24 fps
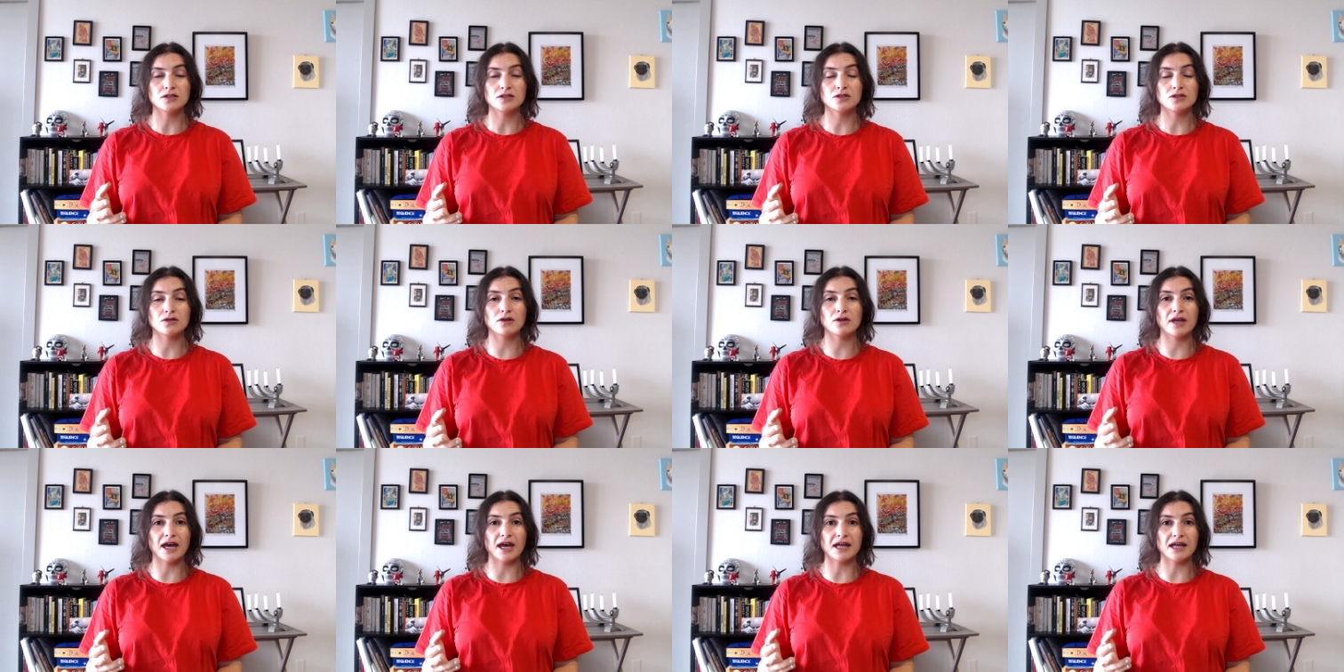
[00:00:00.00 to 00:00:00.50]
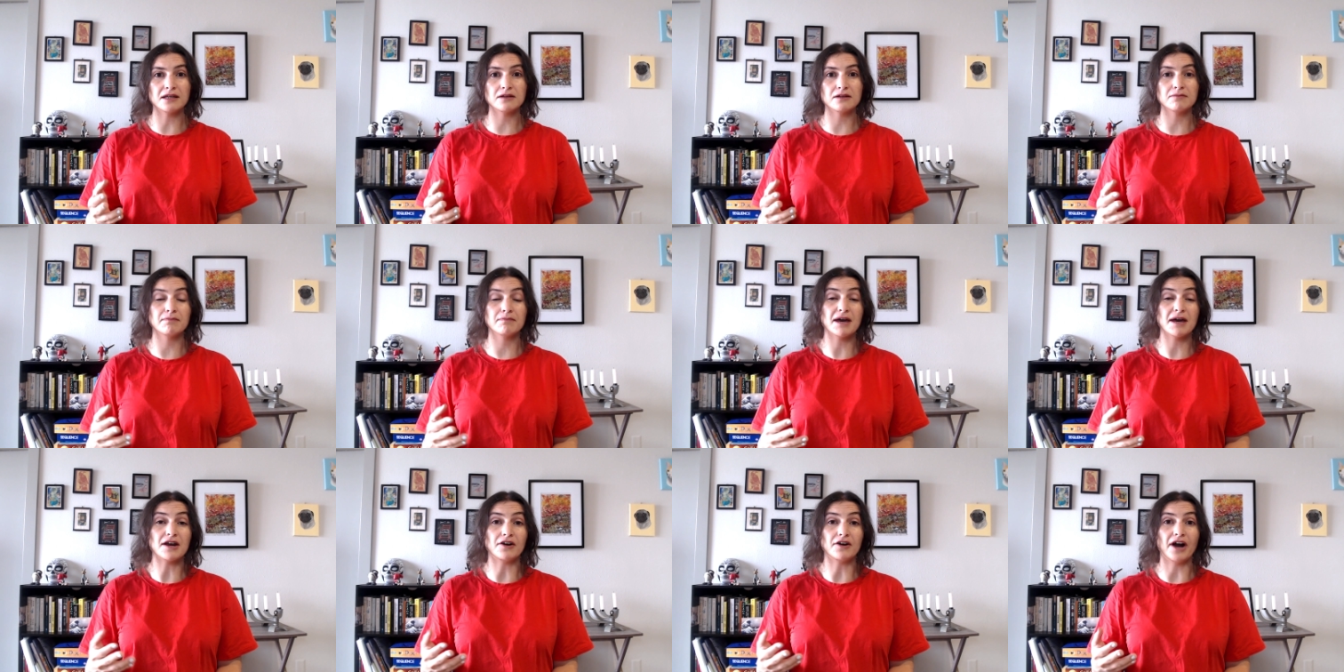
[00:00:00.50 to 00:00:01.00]
to
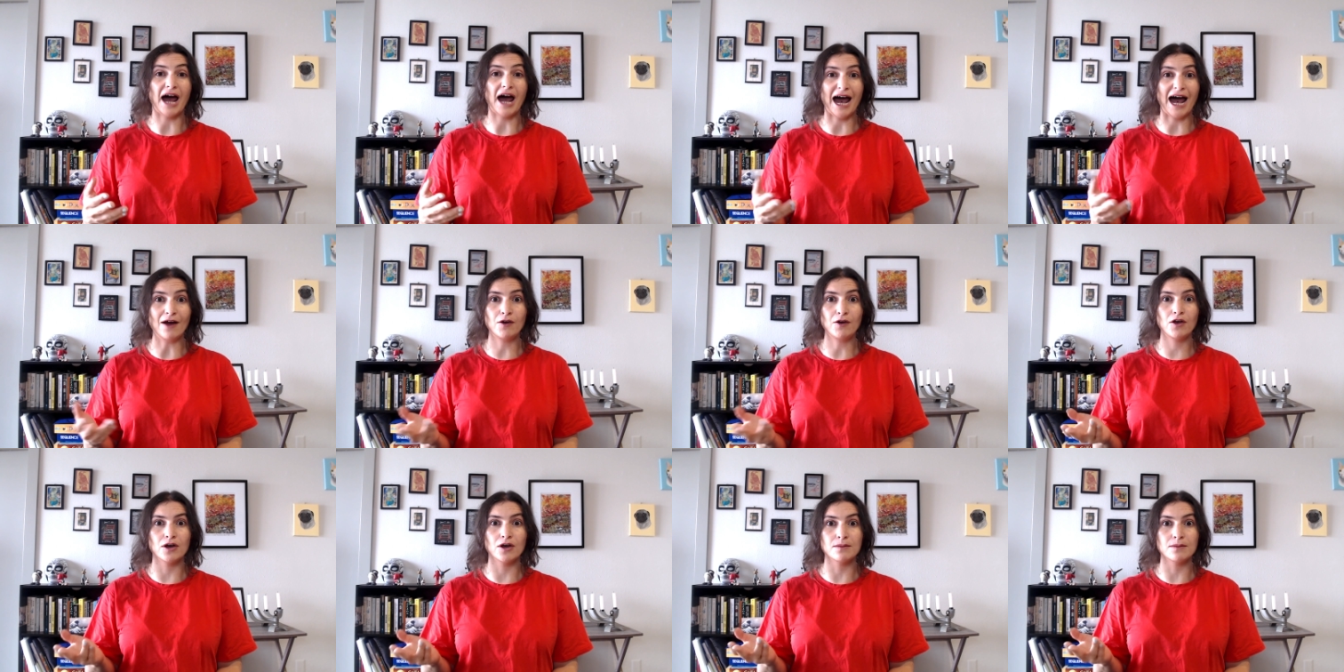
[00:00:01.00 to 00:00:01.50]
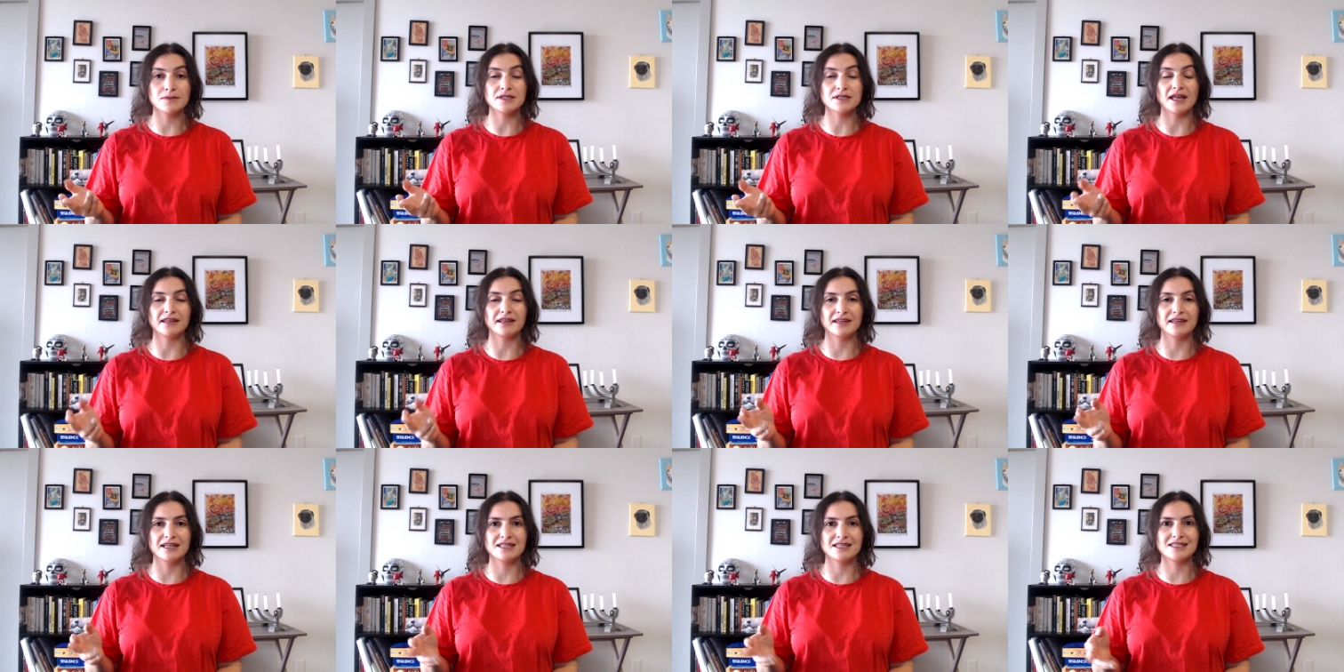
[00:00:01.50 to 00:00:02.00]
get better outcomes
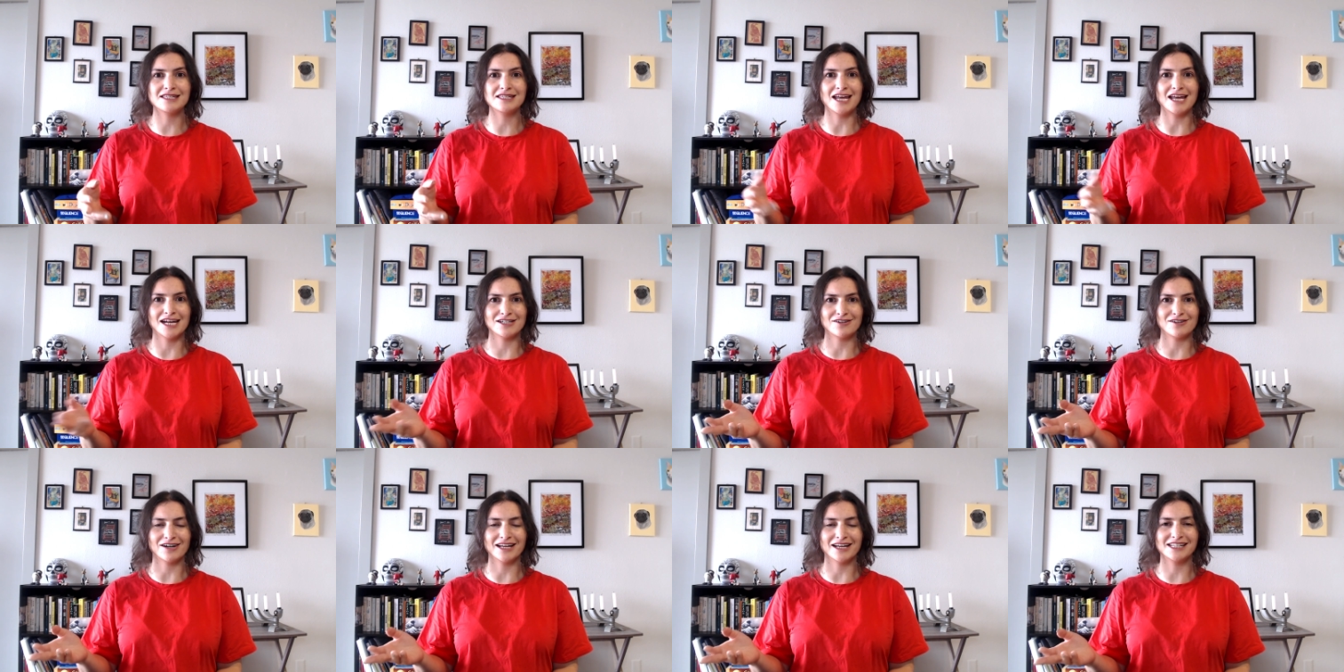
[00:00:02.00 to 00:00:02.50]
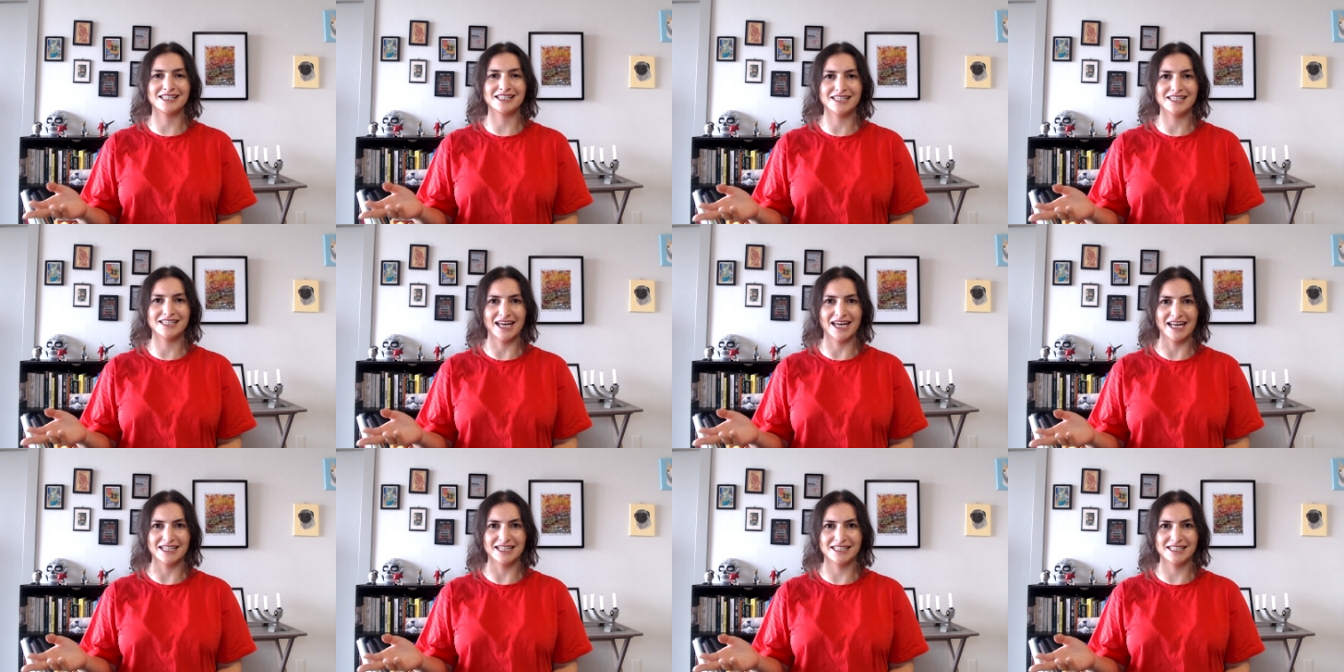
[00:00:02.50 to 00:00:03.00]
at these standardized
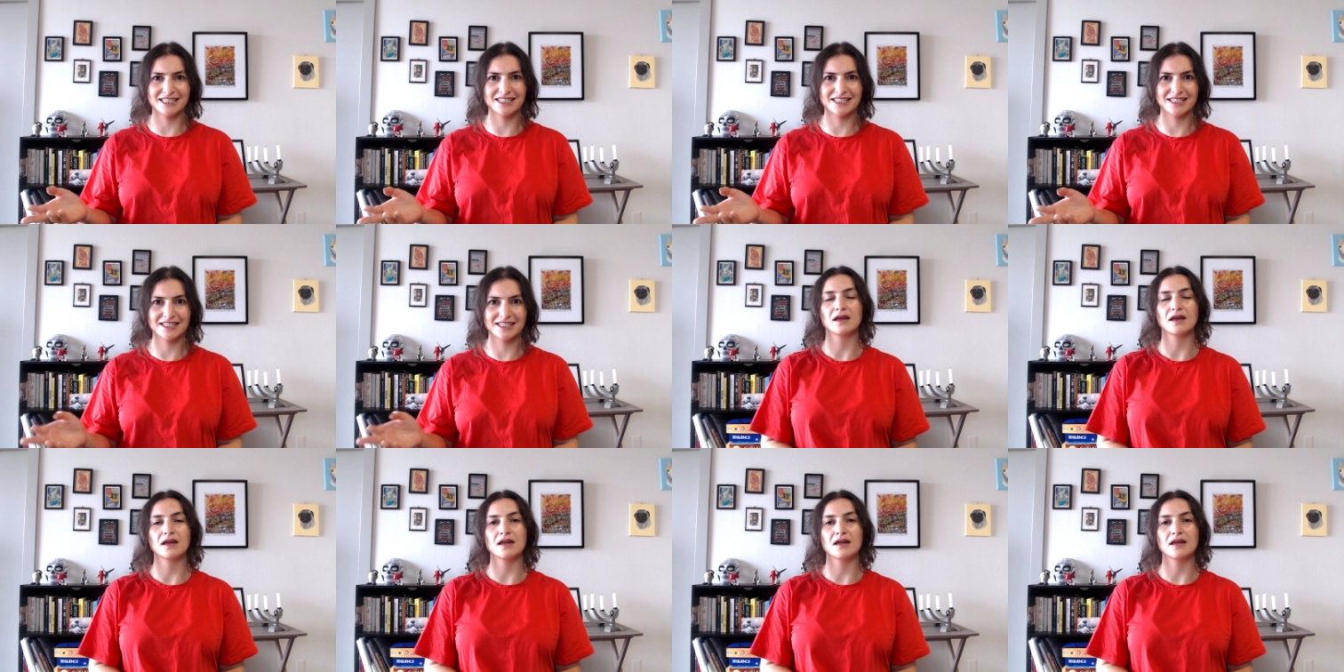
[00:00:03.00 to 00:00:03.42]
tests,